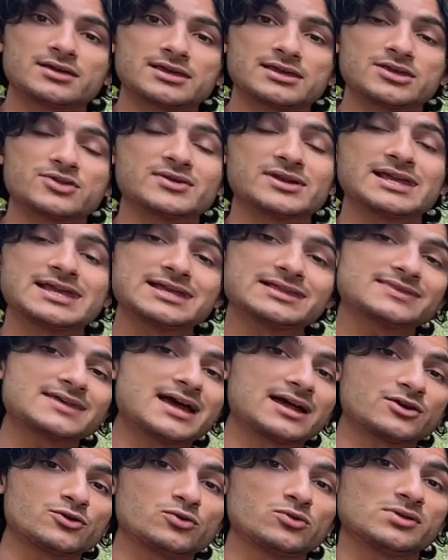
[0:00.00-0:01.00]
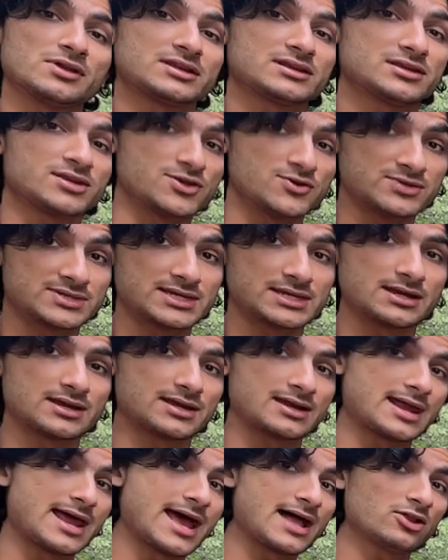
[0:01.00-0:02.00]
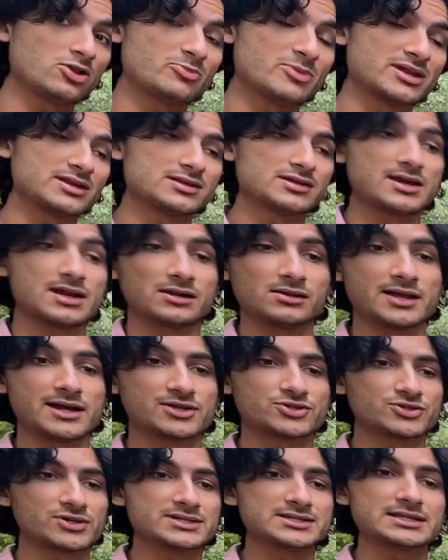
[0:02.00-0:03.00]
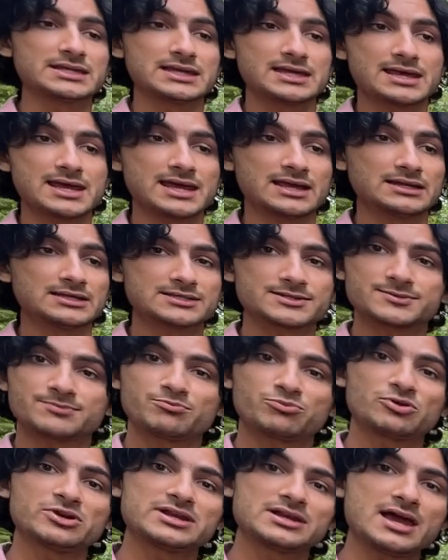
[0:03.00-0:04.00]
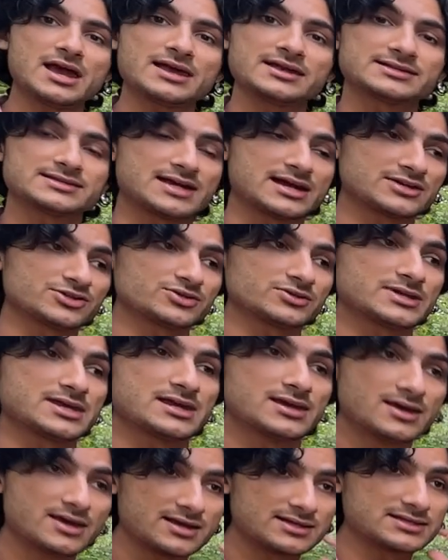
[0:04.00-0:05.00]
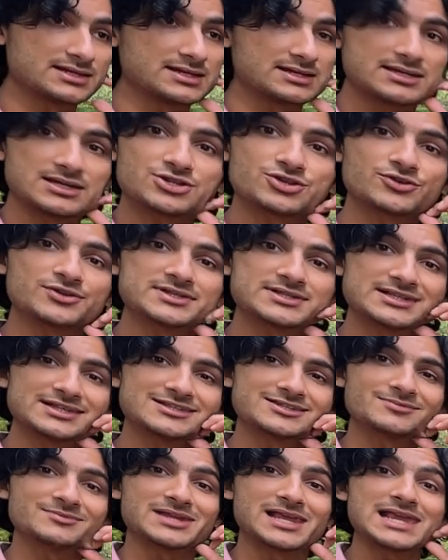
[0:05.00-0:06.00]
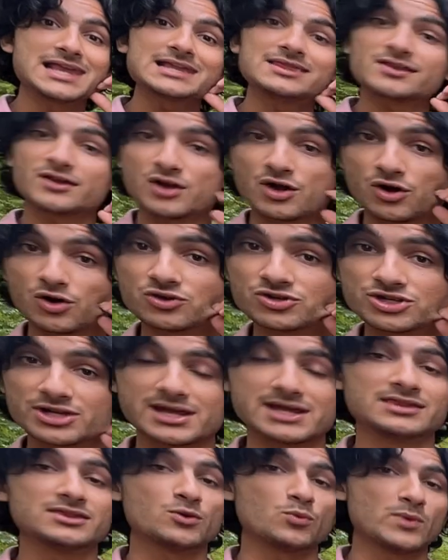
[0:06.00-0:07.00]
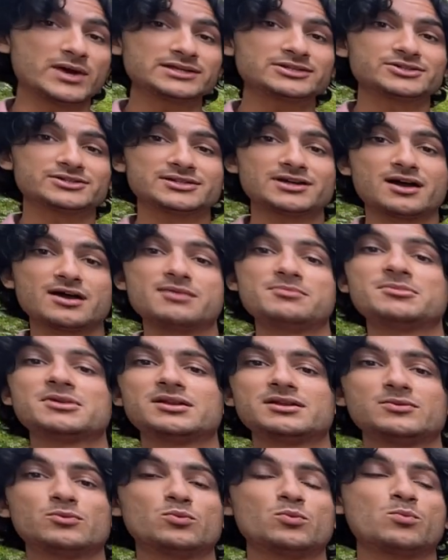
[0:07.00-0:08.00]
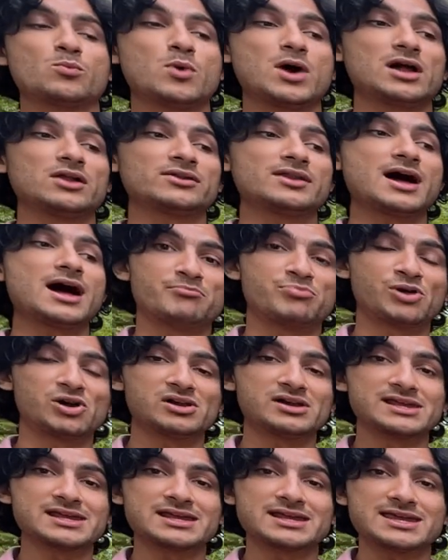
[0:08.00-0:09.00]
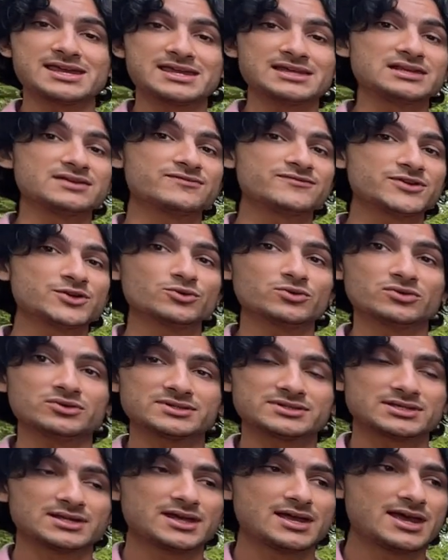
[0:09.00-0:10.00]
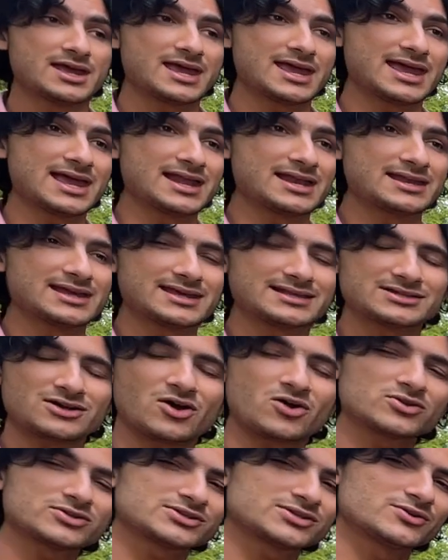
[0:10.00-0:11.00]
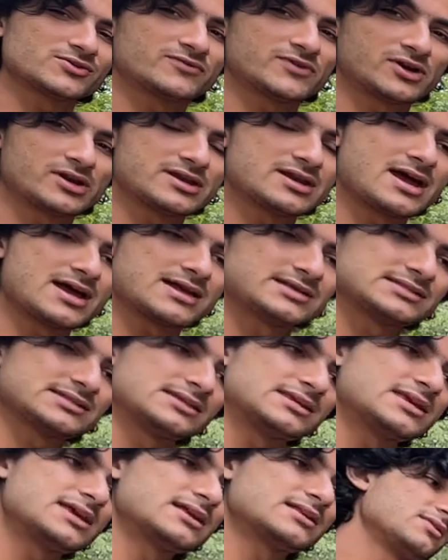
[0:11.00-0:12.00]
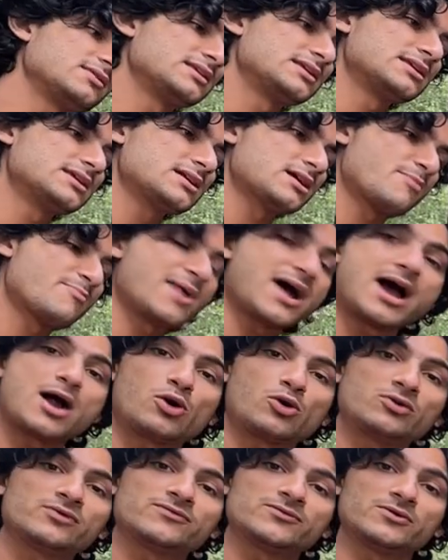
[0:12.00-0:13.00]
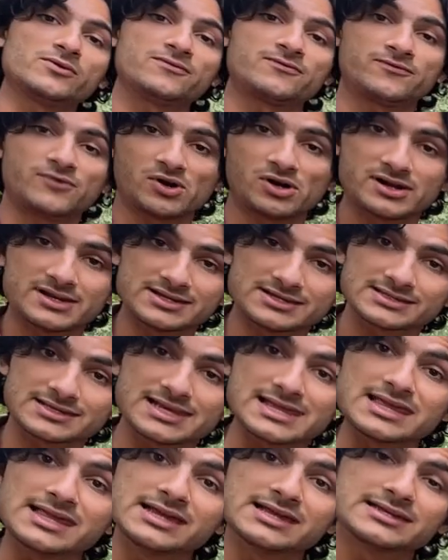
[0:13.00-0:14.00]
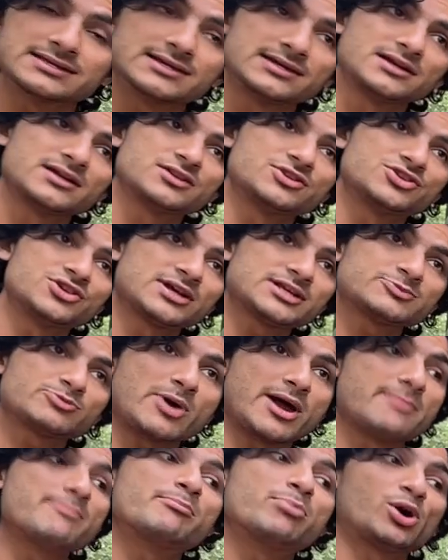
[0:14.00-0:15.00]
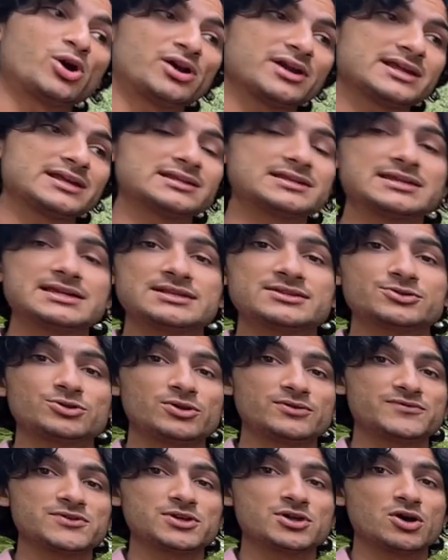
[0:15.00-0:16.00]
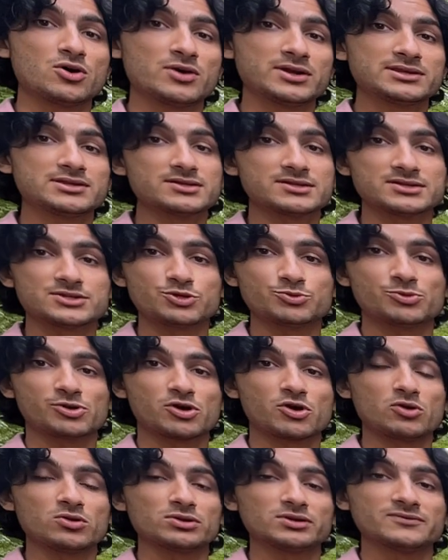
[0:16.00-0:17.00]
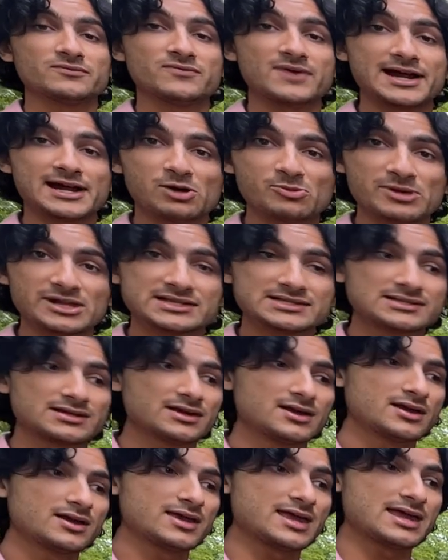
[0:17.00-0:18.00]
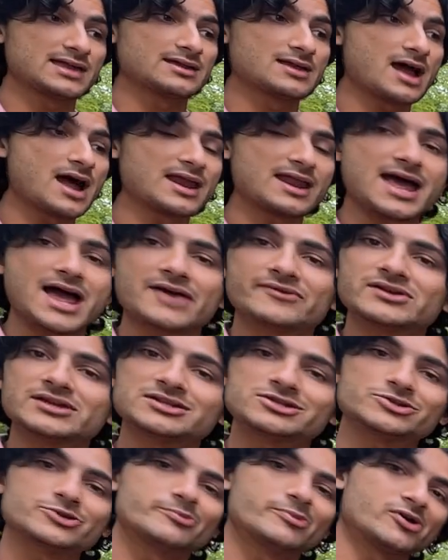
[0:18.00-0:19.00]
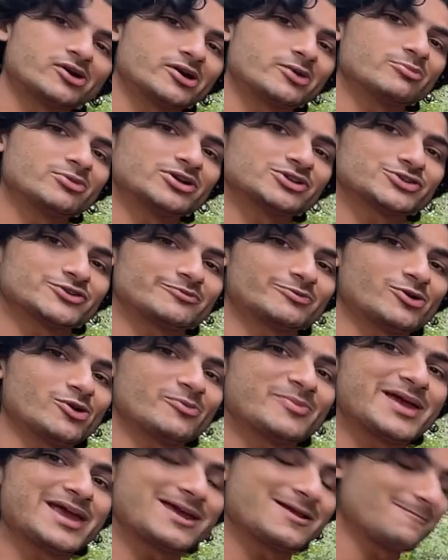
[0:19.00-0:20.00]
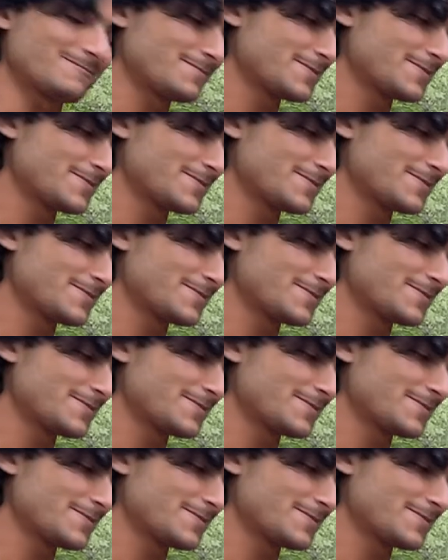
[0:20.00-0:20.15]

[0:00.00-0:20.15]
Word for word: You can heat that coolant using element and electricity, and it's pretty nice actually. It's an additional system to heat the coach in the wintertime while not burning any fuels. And it's also very nice to get the uh, powerful furnace heat just by burning diesel if you go into the super cold environments and not having to burn a bunch of propane.